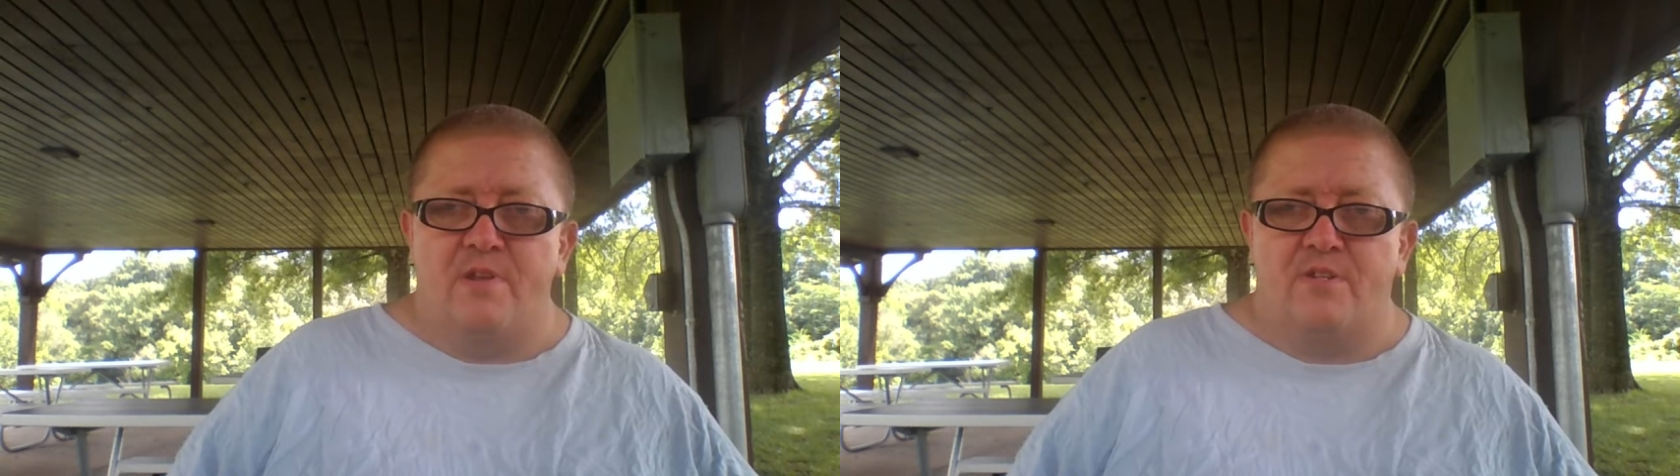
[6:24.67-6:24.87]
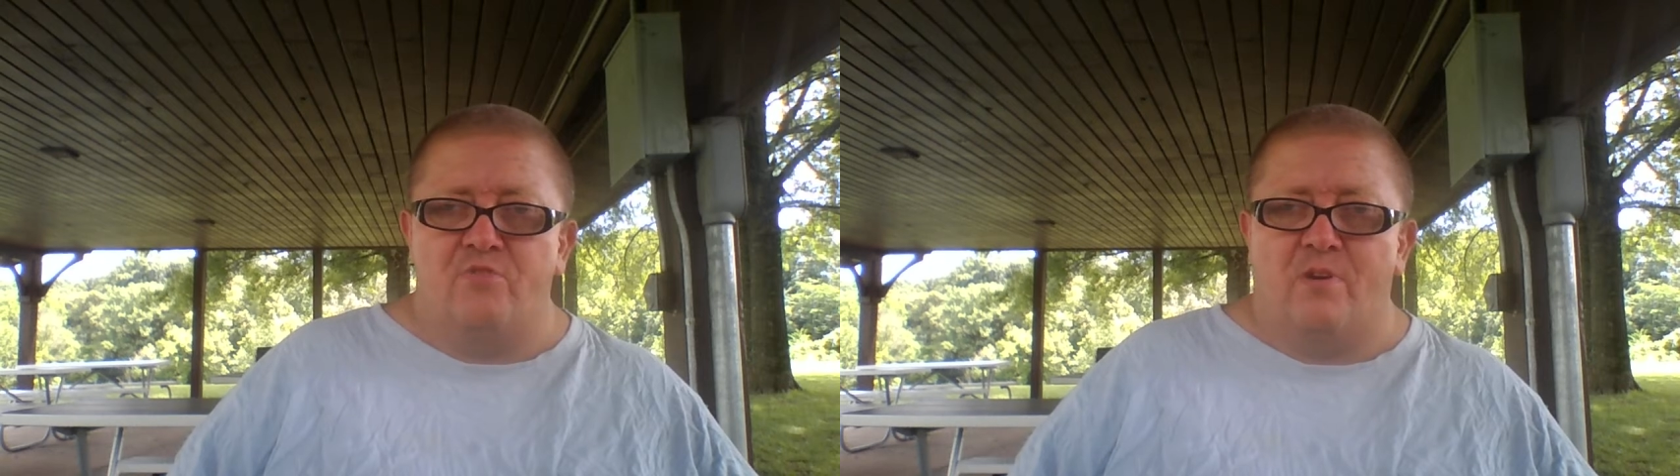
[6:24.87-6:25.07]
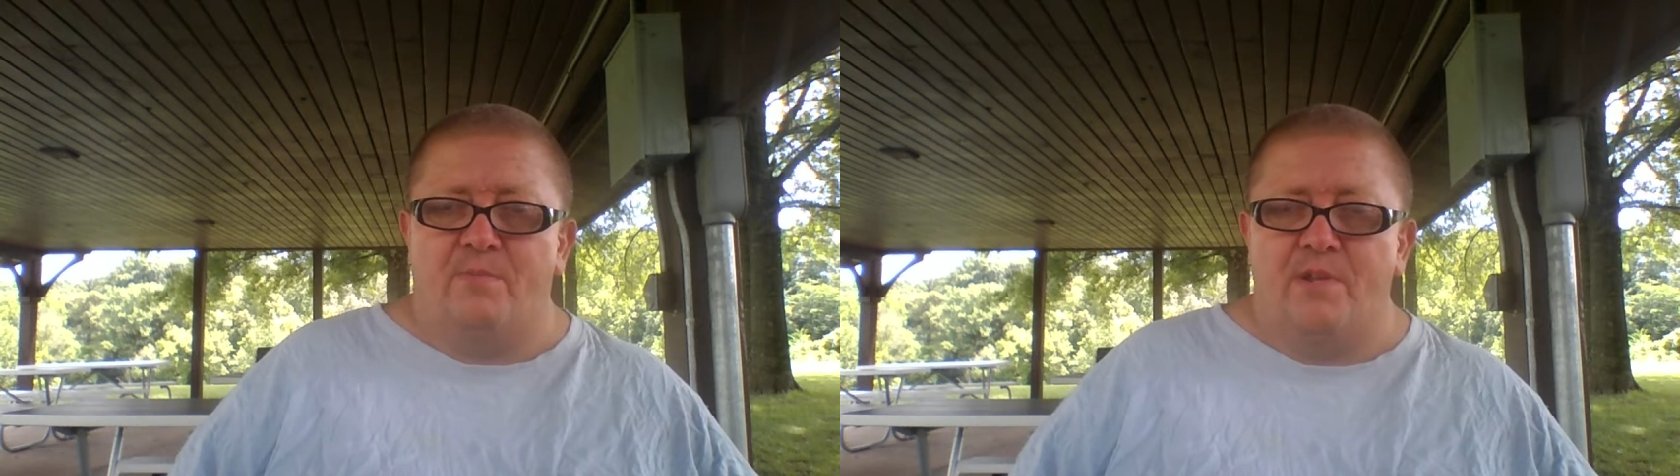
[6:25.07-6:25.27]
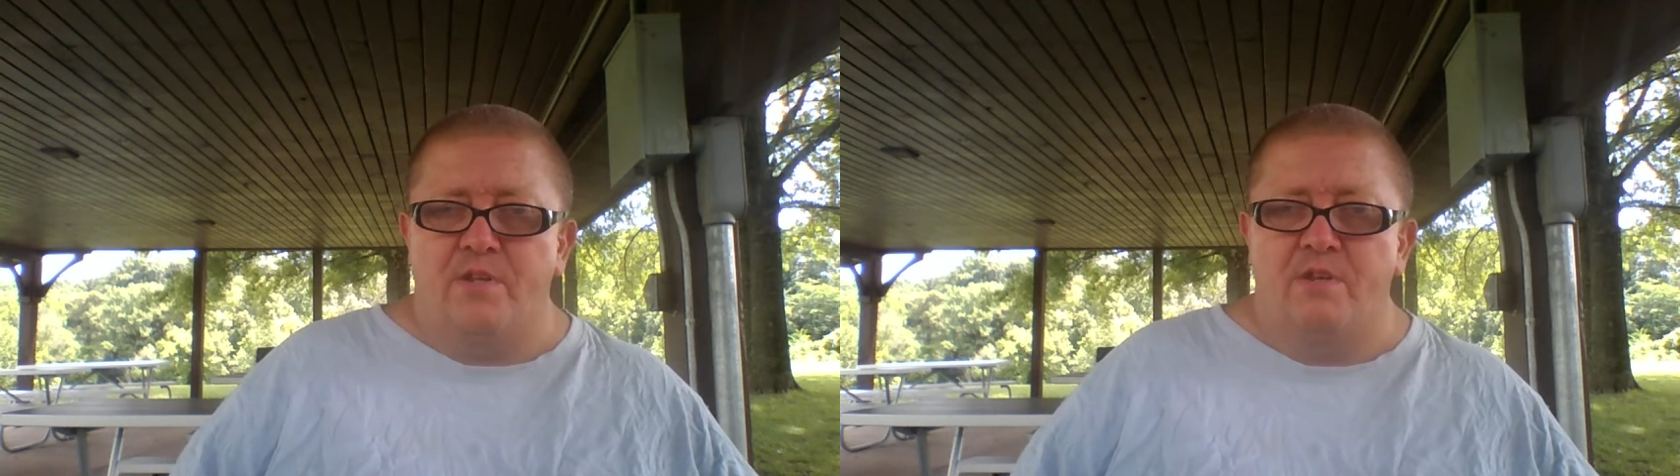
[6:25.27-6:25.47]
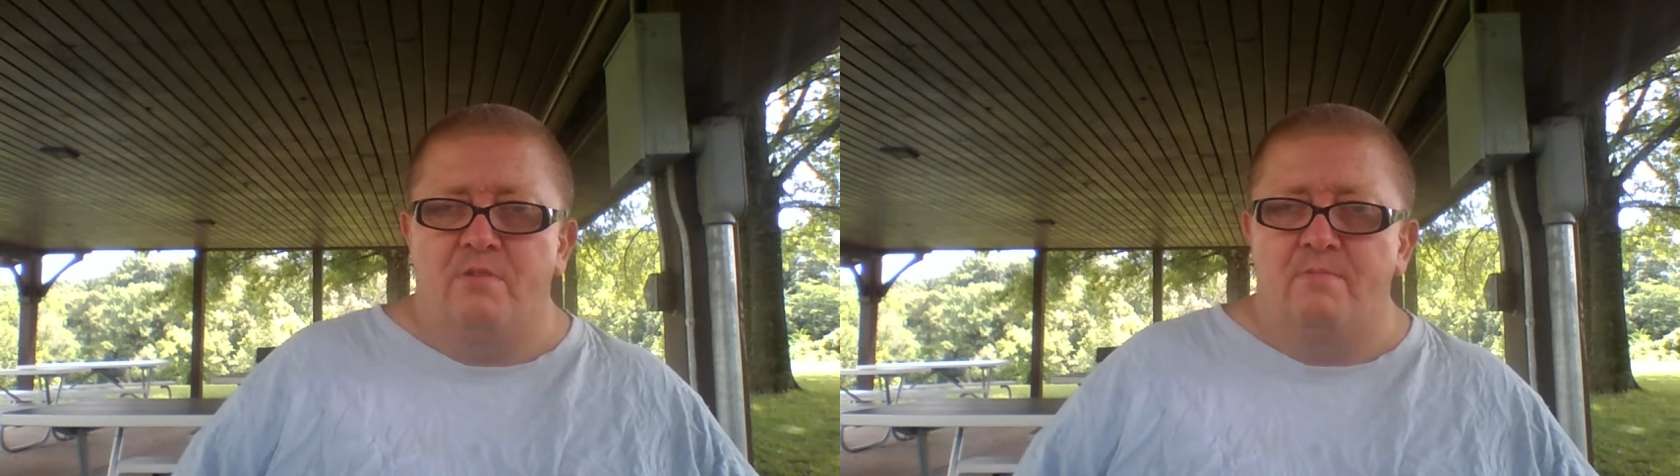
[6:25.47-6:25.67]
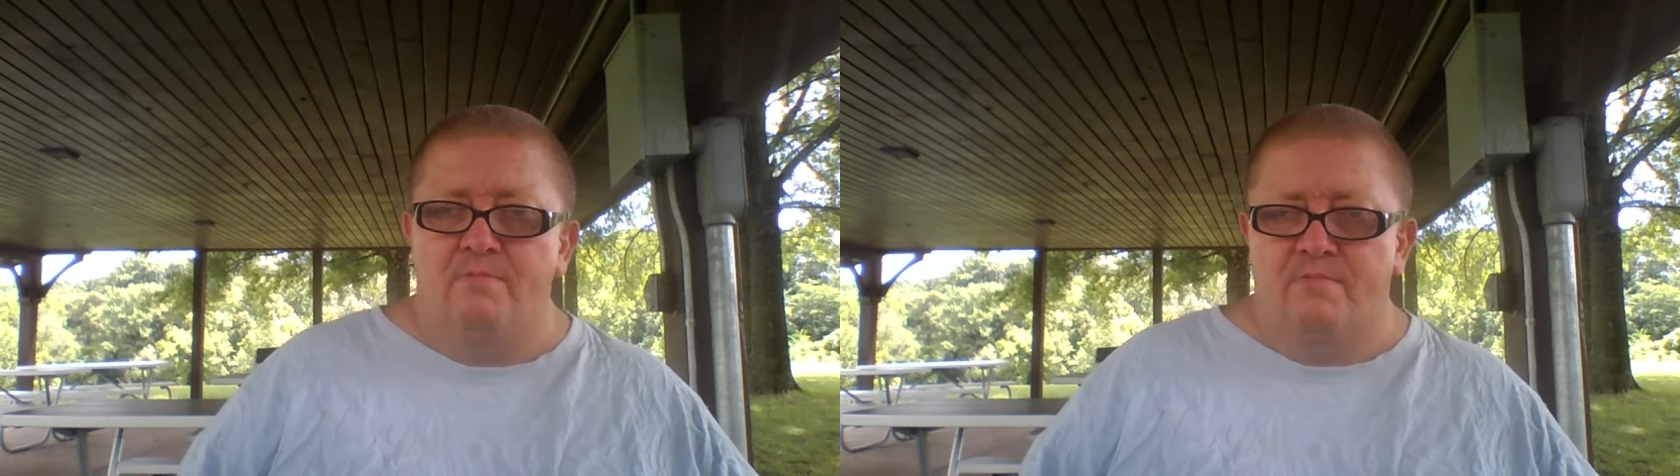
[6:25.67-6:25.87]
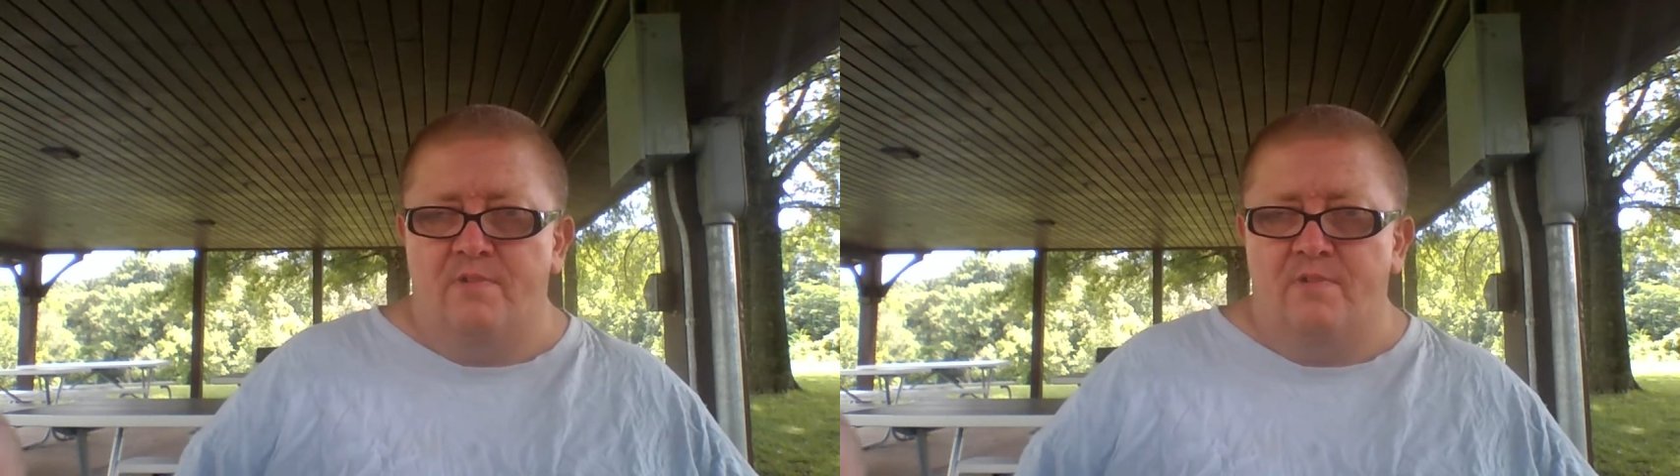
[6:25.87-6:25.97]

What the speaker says: And that's normally you